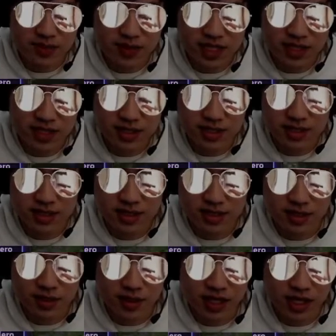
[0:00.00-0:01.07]
means this is
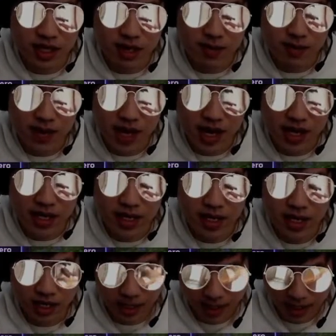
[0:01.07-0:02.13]
going up by,
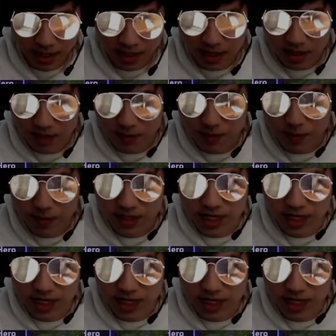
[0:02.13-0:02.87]
was